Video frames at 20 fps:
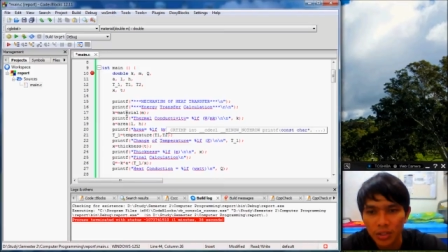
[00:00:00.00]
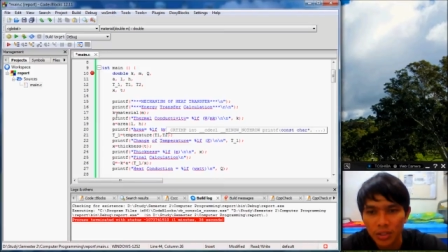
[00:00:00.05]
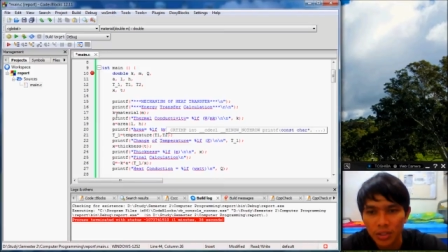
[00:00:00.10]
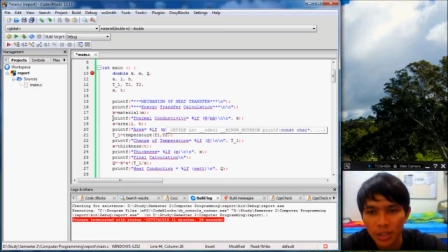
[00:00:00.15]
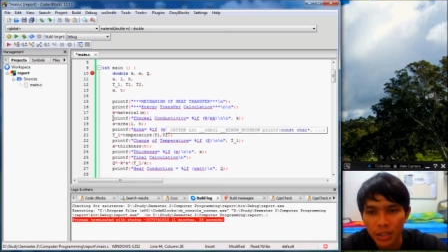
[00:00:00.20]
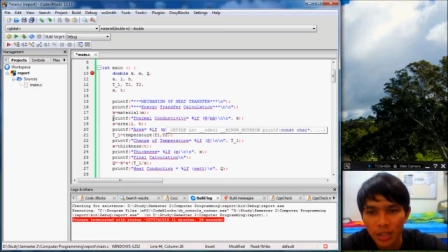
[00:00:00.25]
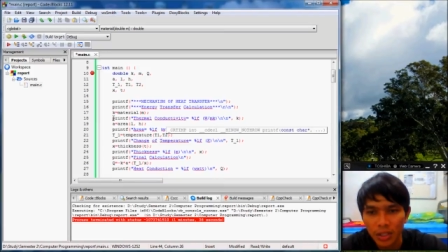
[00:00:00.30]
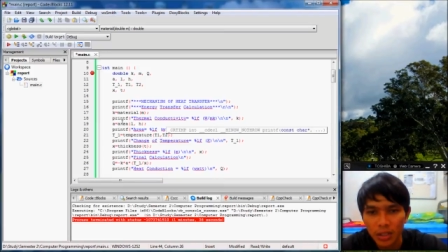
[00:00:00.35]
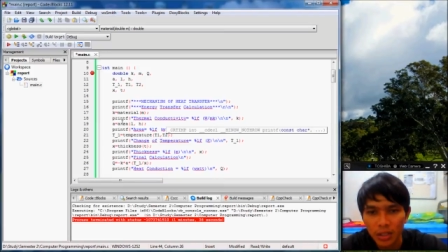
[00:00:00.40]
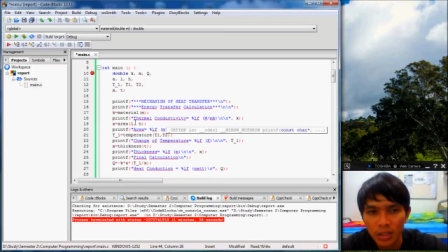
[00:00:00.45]

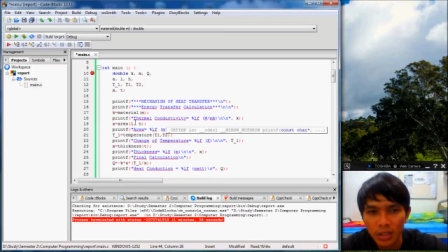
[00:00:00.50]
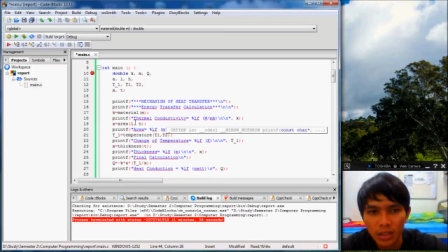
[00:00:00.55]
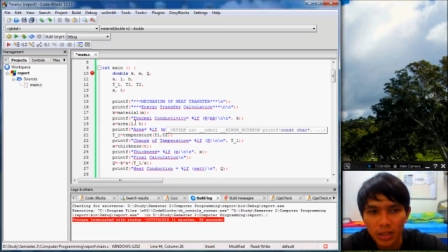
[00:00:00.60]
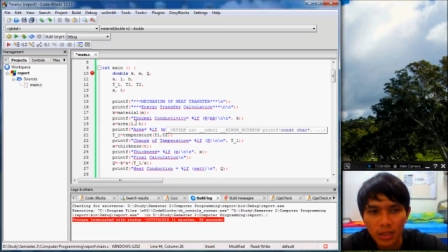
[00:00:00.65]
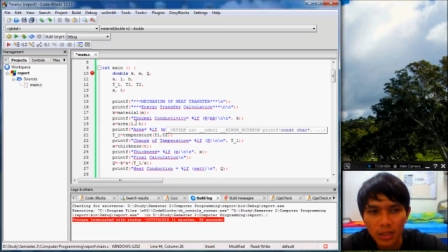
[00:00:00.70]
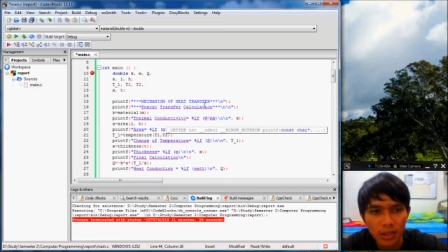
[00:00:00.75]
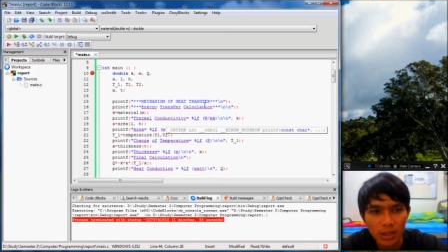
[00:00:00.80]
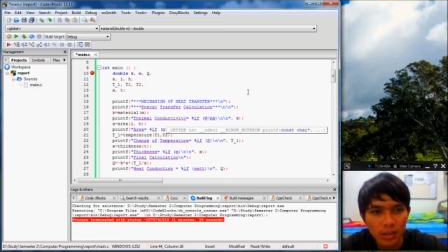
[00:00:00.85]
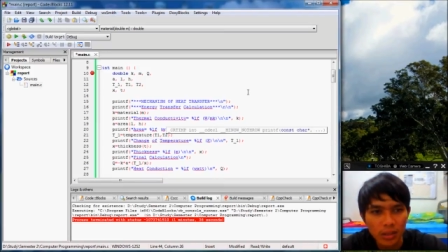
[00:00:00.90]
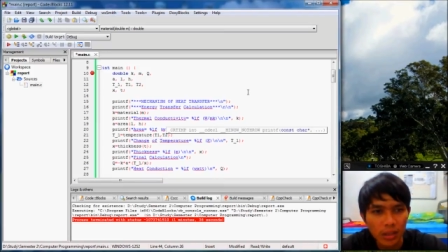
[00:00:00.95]
error.
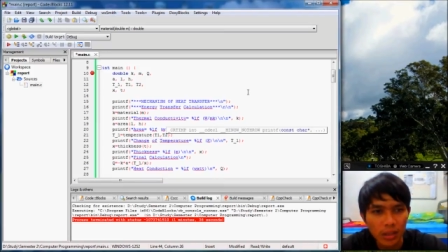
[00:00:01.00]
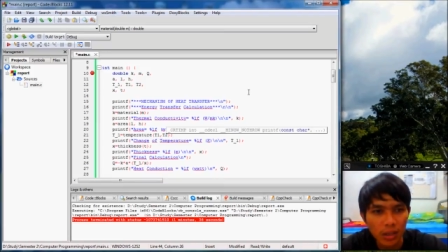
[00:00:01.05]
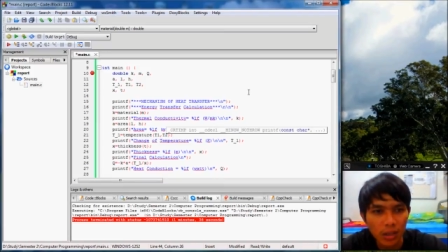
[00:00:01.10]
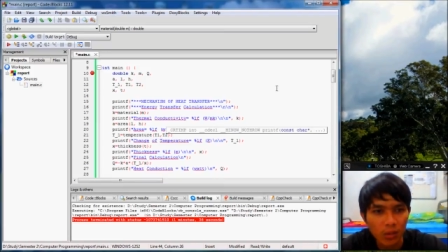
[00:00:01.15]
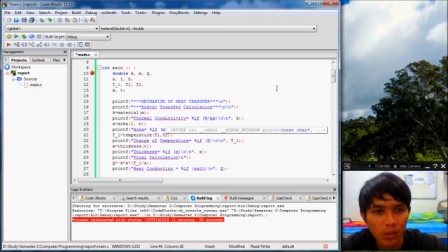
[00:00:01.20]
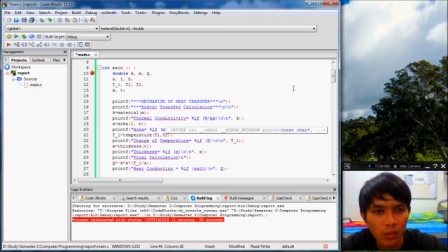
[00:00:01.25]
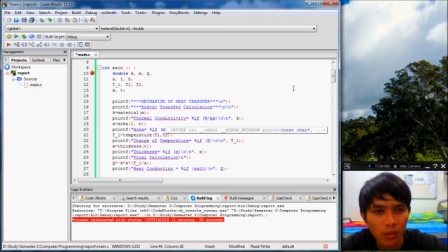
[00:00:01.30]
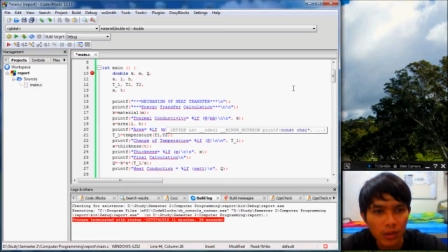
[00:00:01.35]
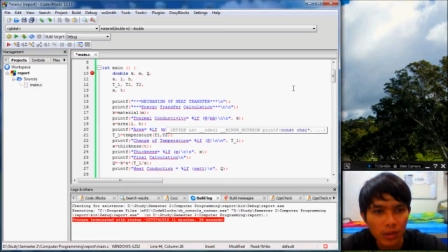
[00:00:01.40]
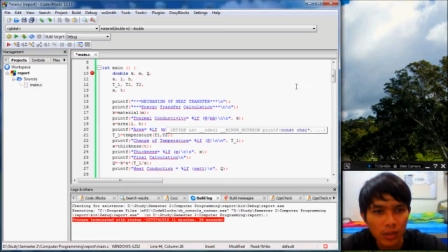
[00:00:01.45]
Let's see our
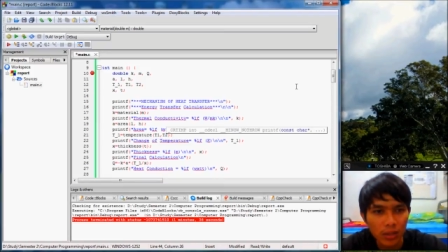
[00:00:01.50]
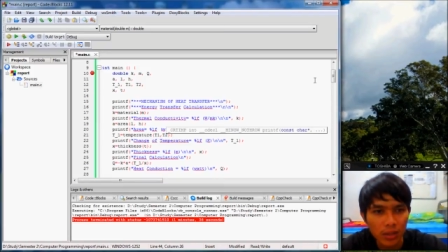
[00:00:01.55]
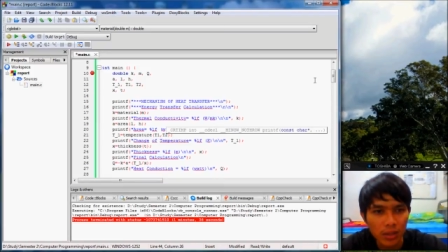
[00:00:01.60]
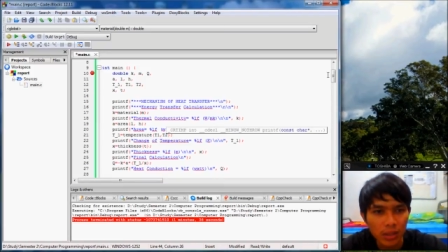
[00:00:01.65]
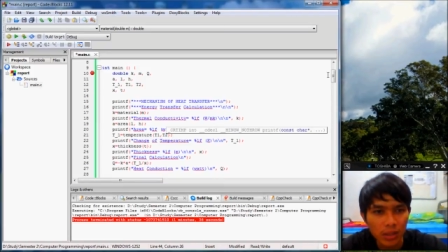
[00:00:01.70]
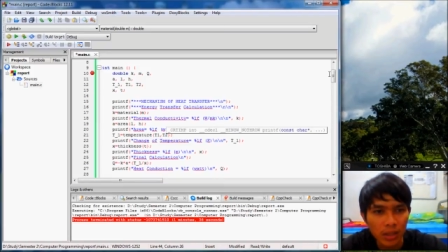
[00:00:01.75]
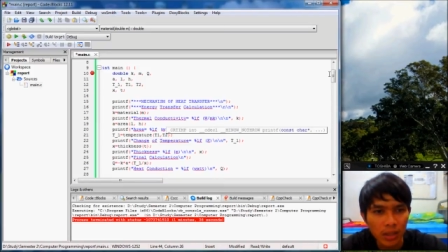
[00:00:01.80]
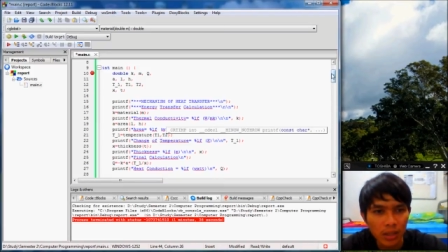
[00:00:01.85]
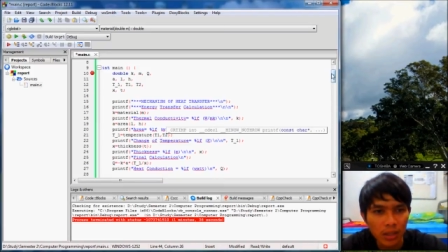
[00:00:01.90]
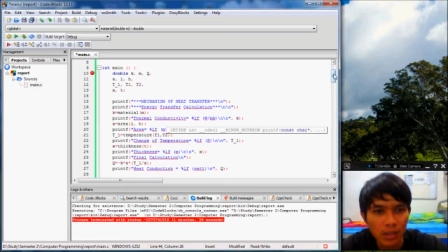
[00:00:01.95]
function
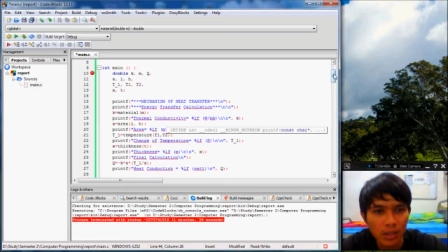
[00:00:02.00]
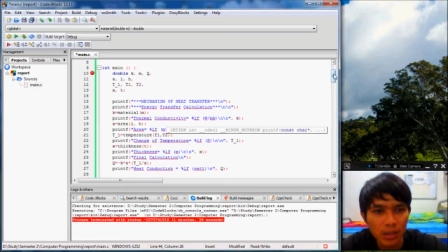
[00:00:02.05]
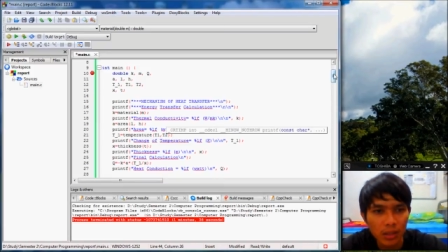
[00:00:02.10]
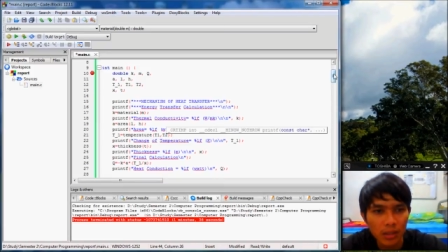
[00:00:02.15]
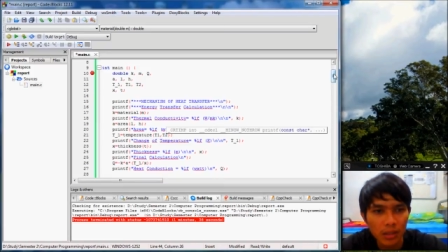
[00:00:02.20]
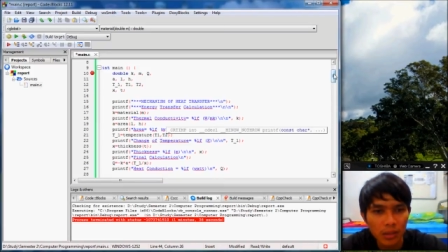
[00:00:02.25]
error.